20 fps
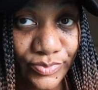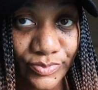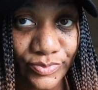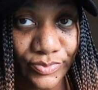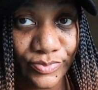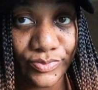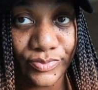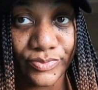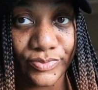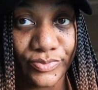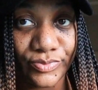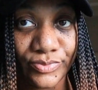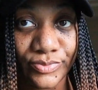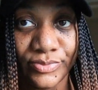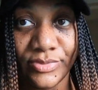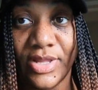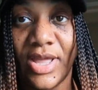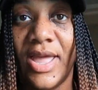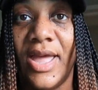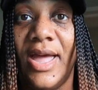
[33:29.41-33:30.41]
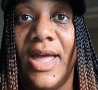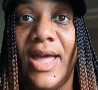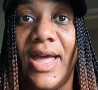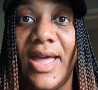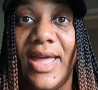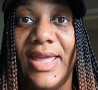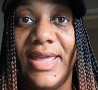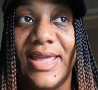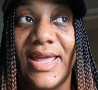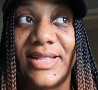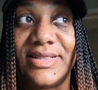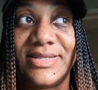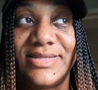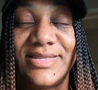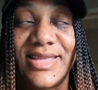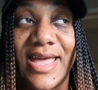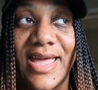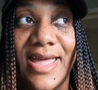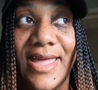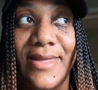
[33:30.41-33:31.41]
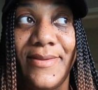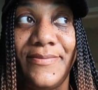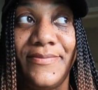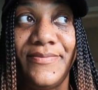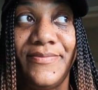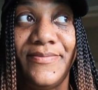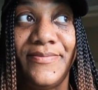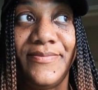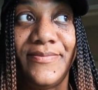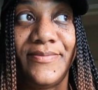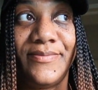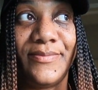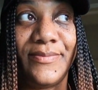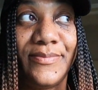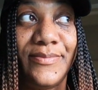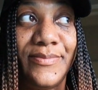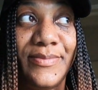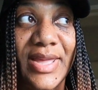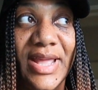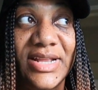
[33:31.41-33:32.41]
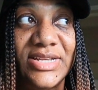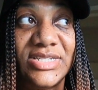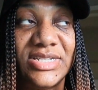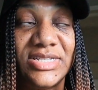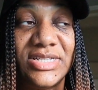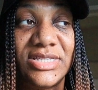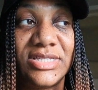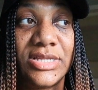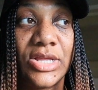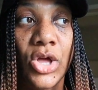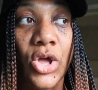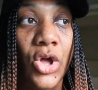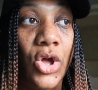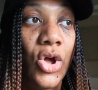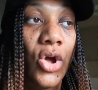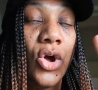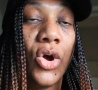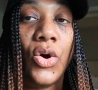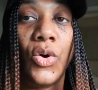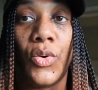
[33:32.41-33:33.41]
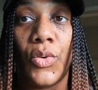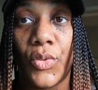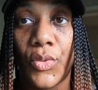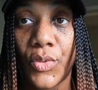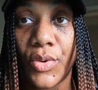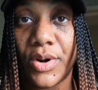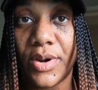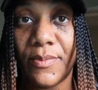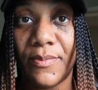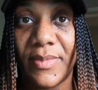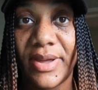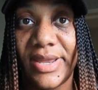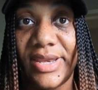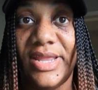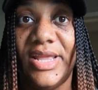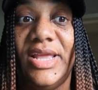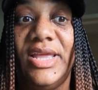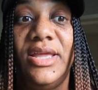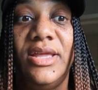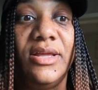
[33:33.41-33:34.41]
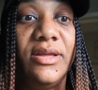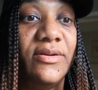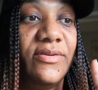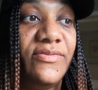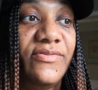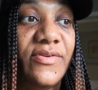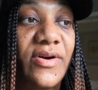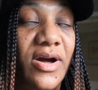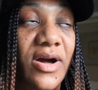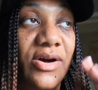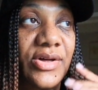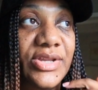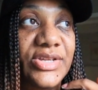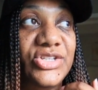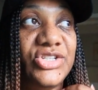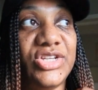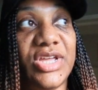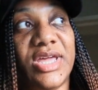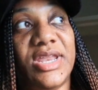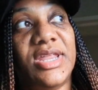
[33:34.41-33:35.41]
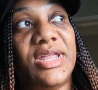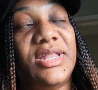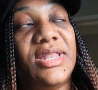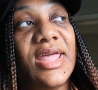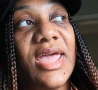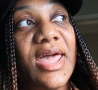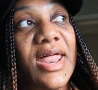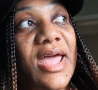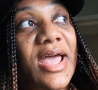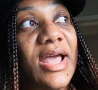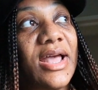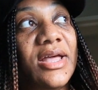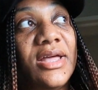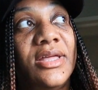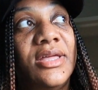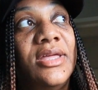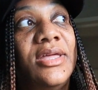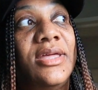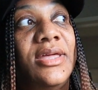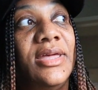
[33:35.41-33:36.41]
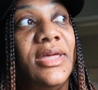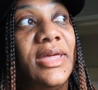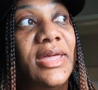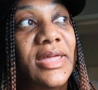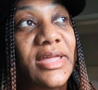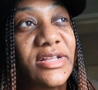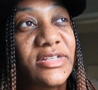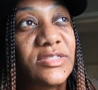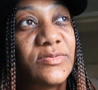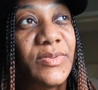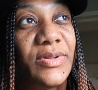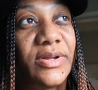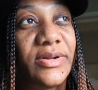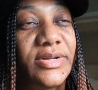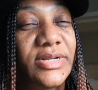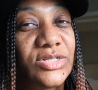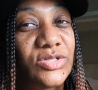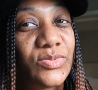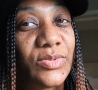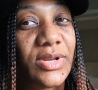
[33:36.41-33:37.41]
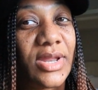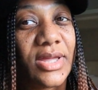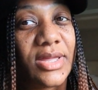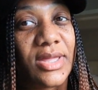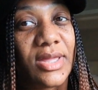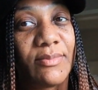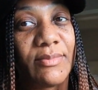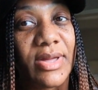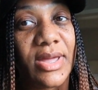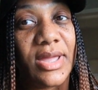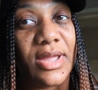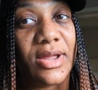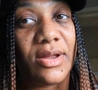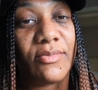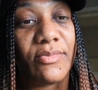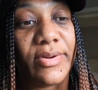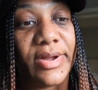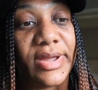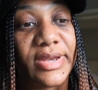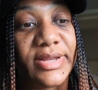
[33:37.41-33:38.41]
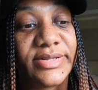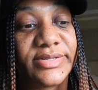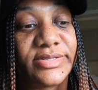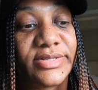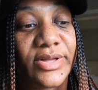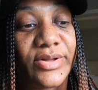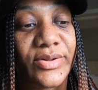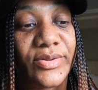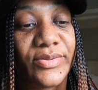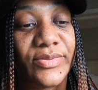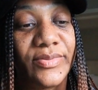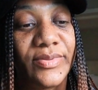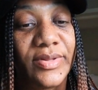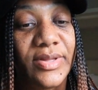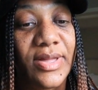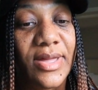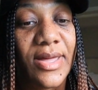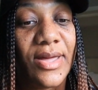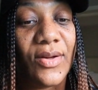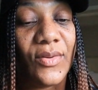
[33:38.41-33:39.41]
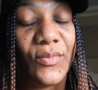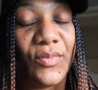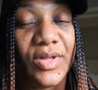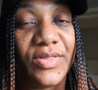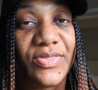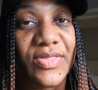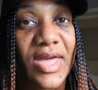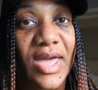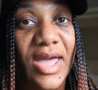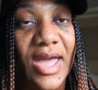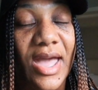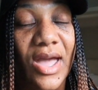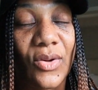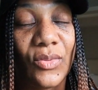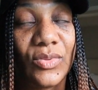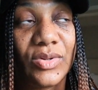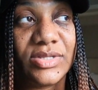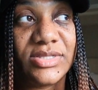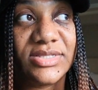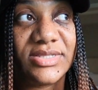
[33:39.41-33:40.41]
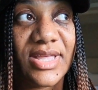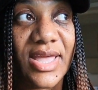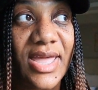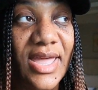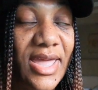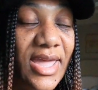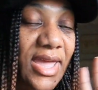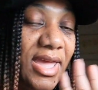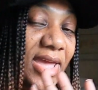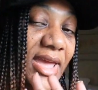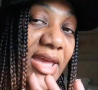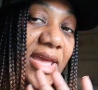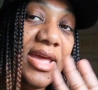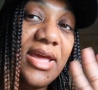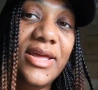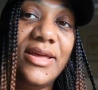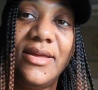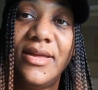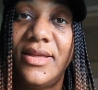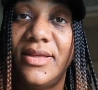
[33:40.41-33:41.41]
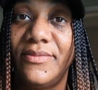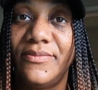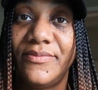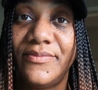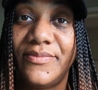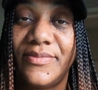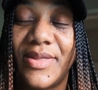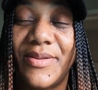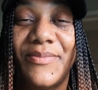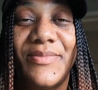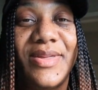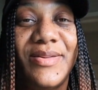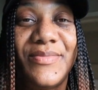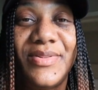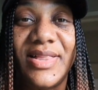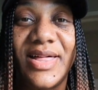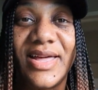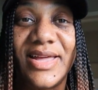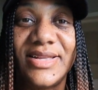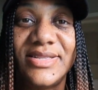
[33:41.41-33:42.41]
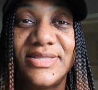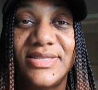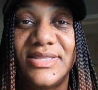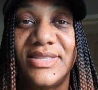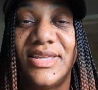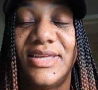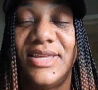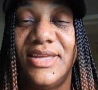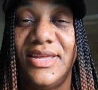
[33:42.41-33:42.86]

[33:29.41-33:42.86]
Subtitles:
I ain't got the time, patience, or the money for all the shedding that I experience when I get my hair braided. So with that, I will say be blessed.